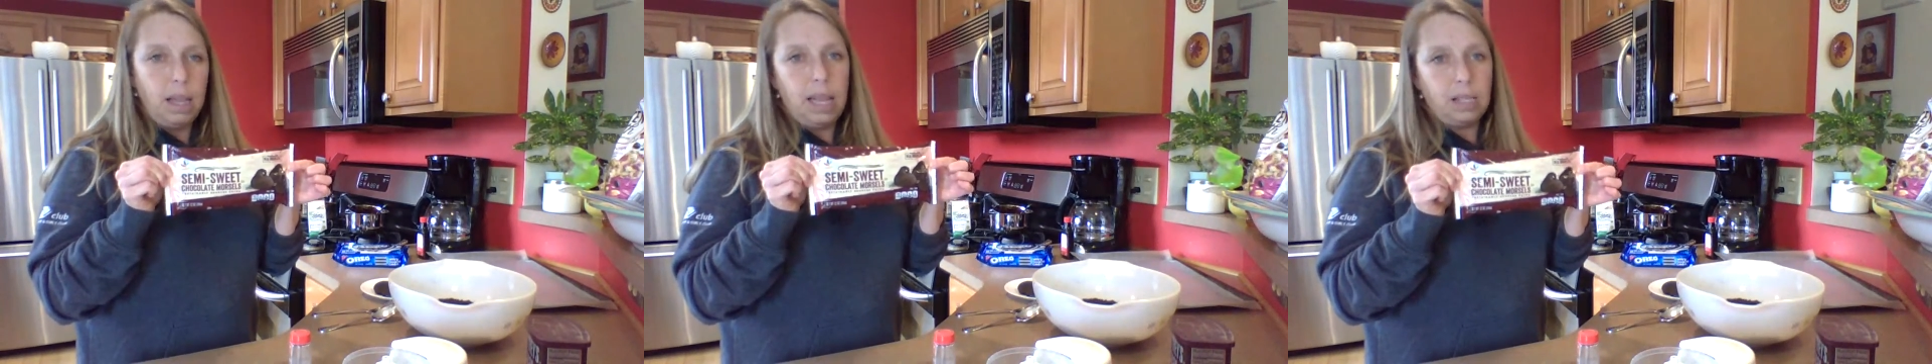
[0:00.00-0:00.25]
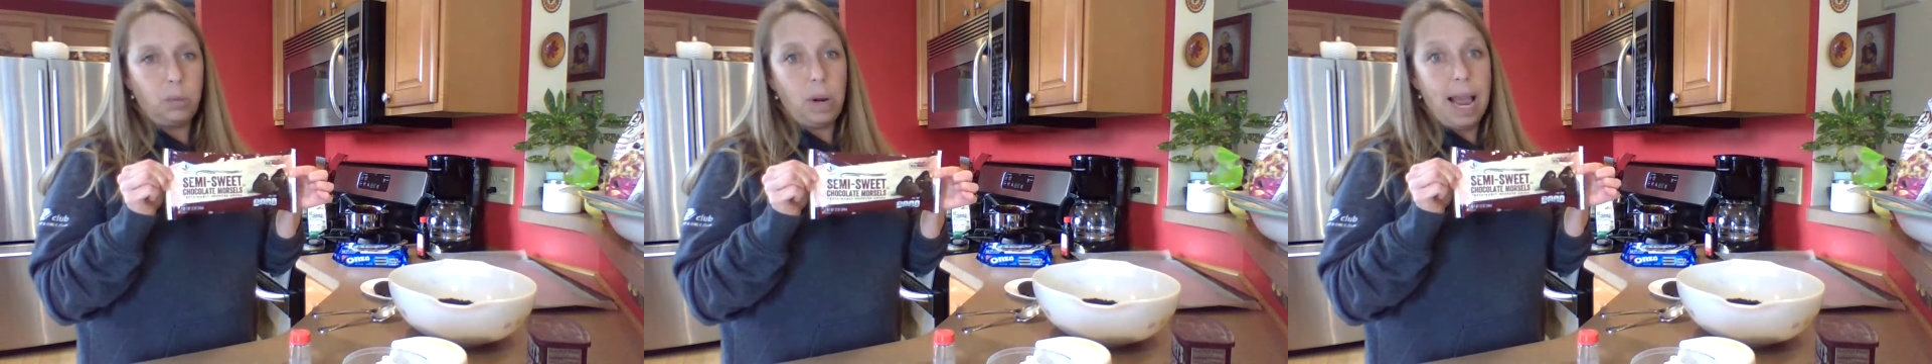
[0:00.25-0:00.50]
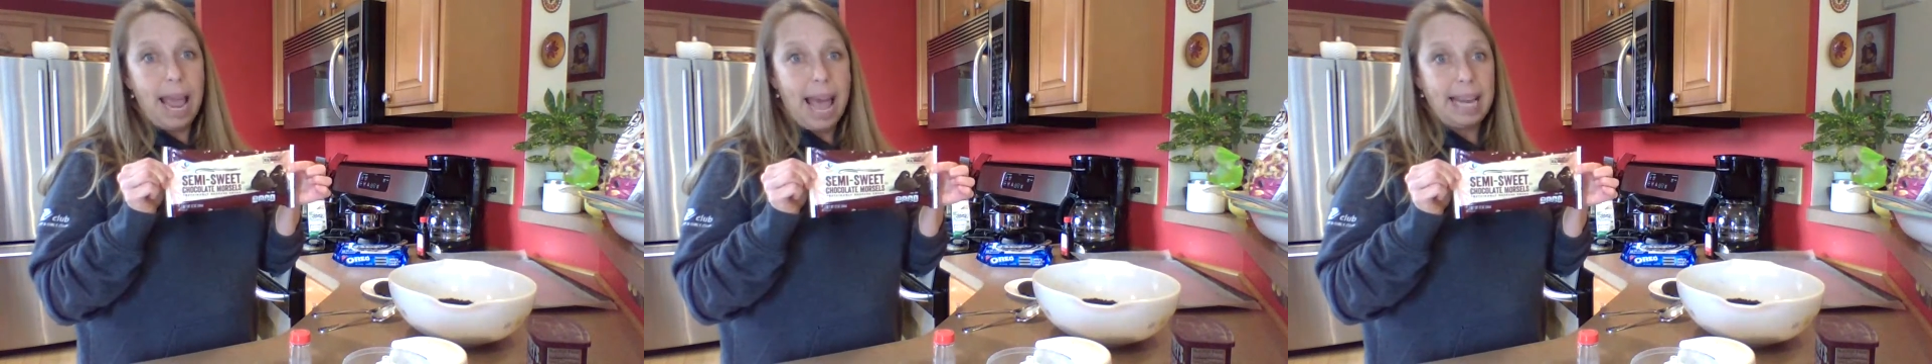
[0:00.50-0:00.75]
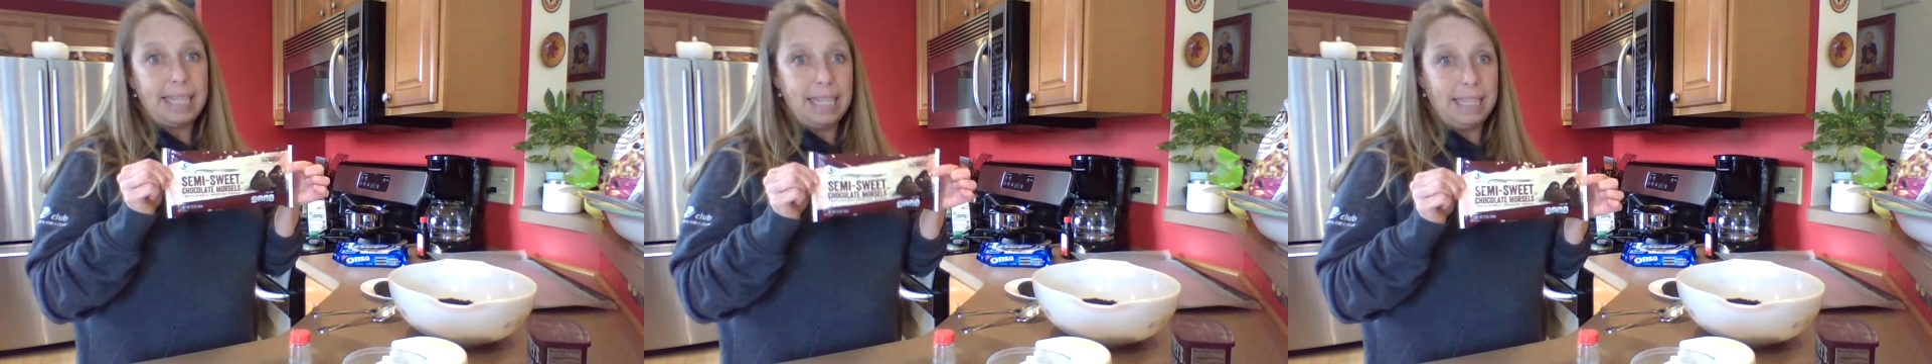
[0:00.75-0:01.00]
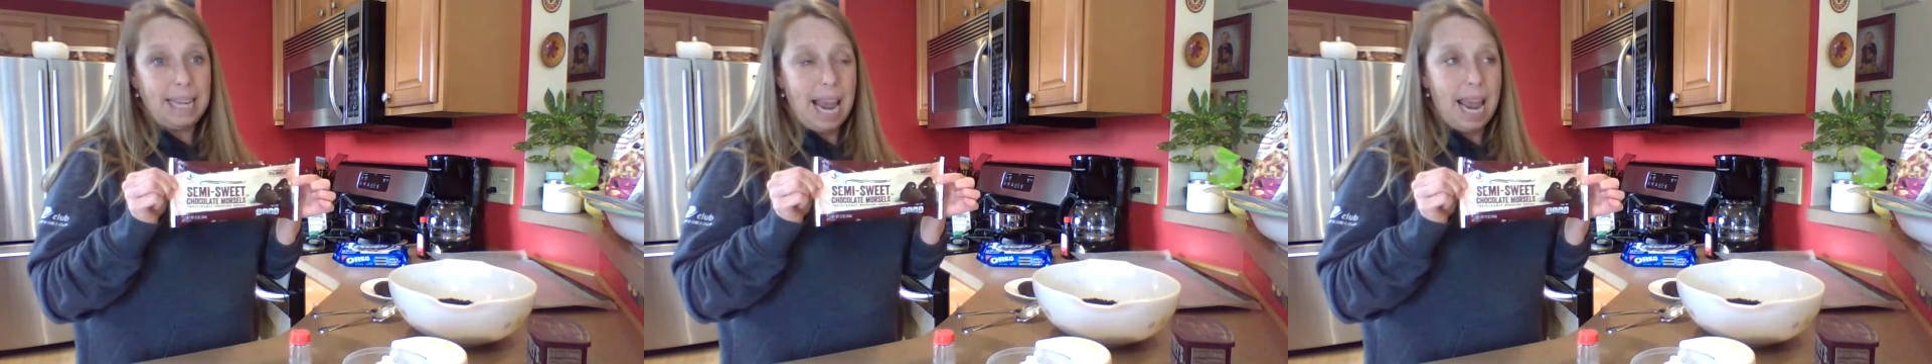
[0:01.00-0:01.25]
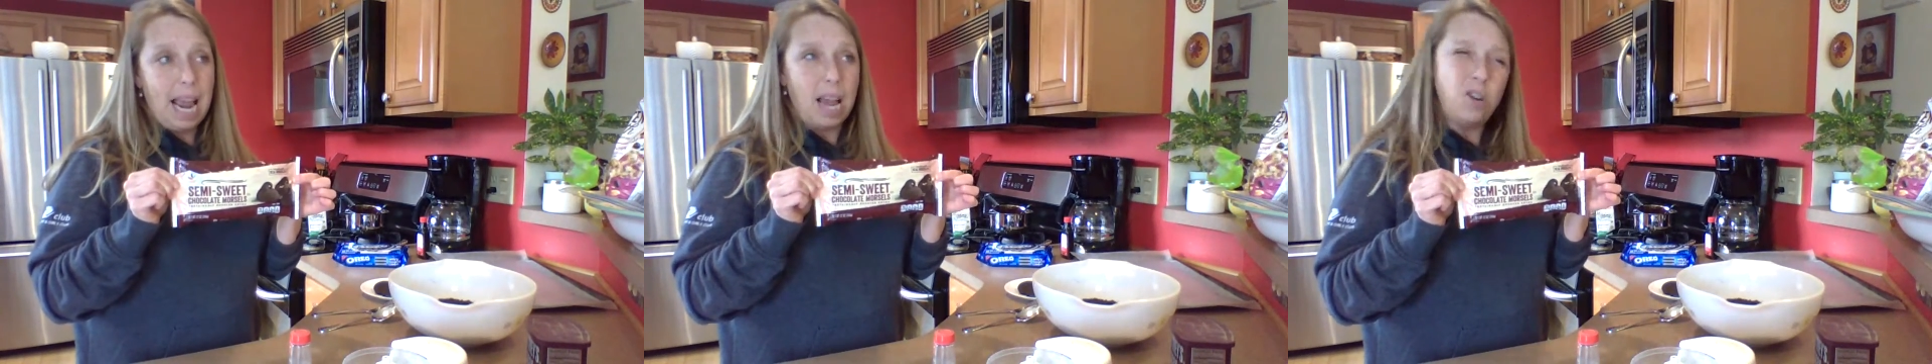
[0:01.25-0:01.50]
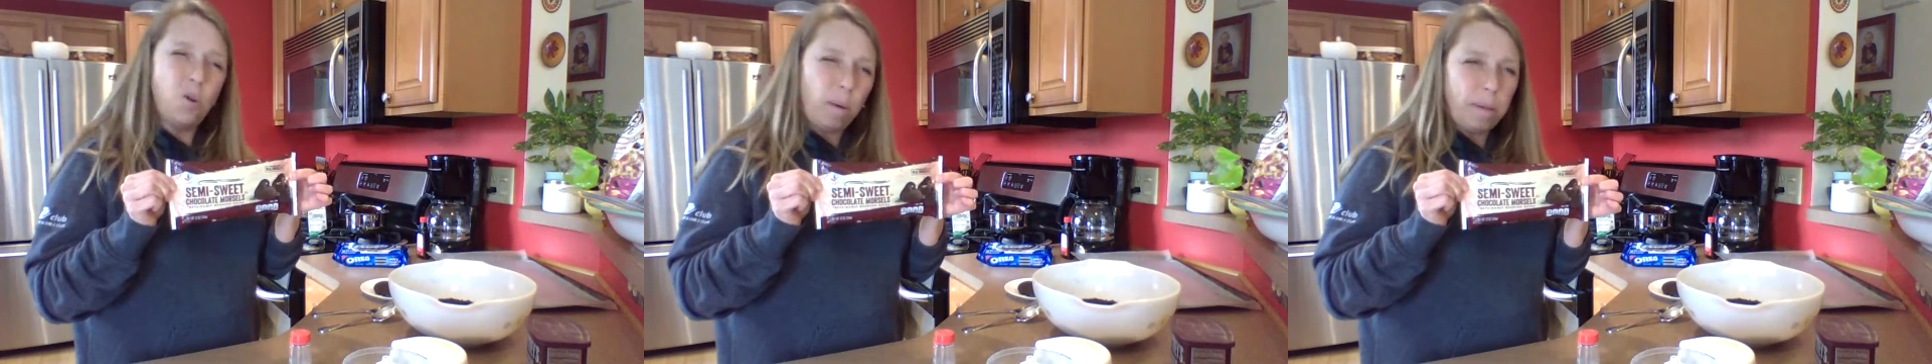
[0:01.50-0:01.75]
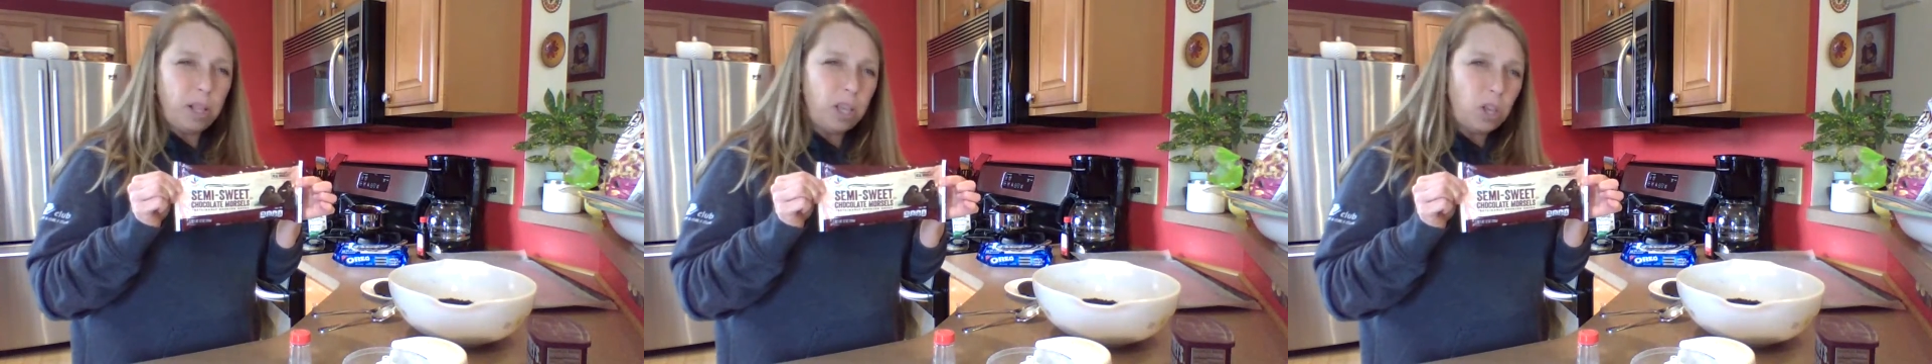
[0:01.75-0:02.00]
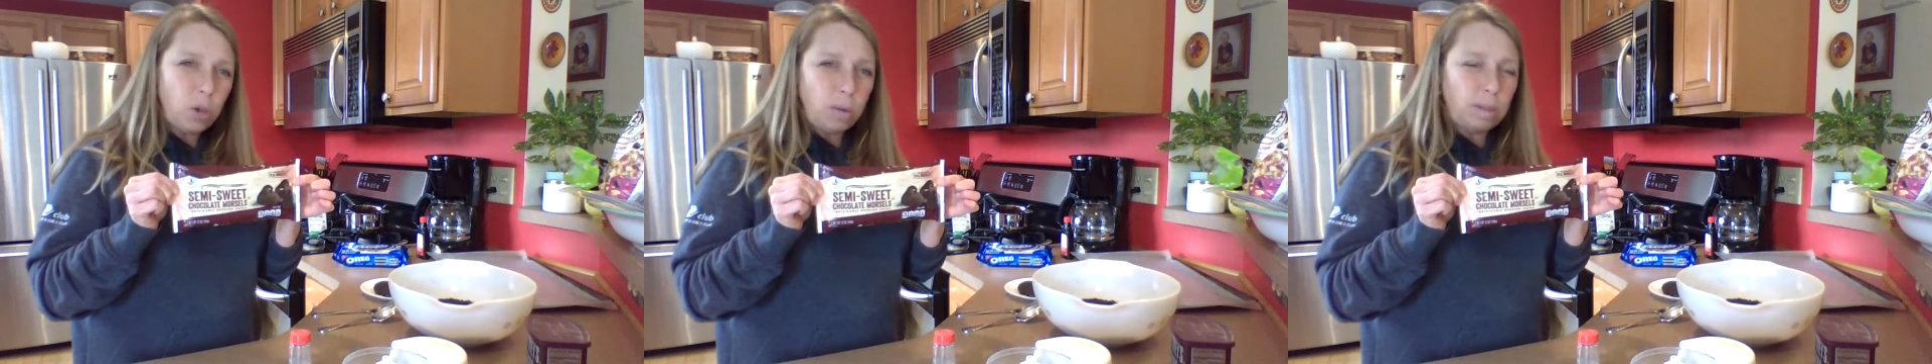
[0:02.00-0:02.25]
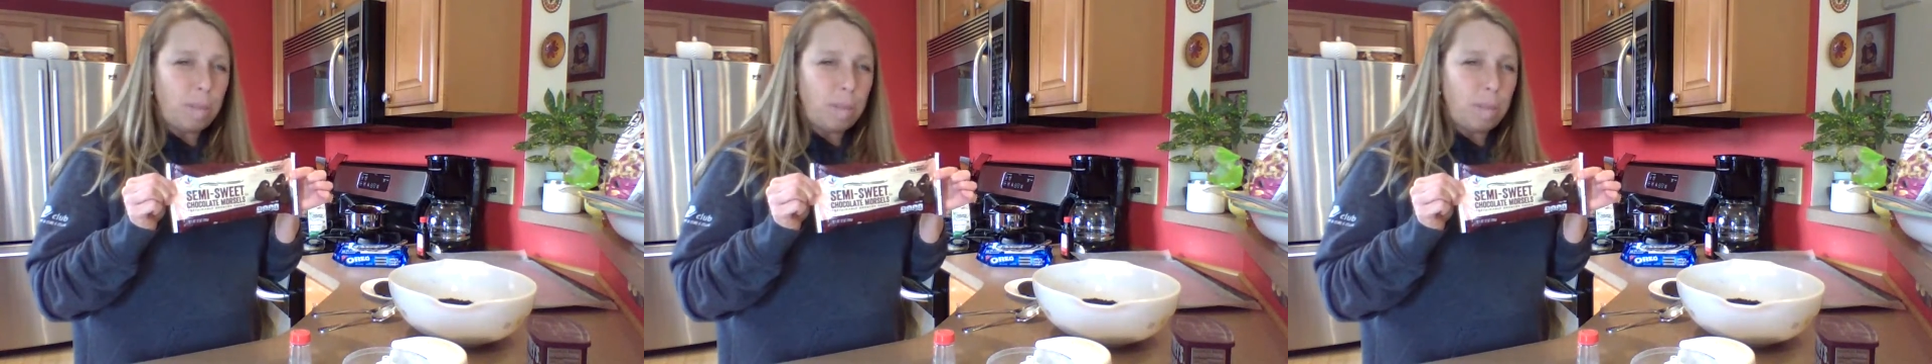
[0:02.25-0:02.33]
That's what I had today. I normally use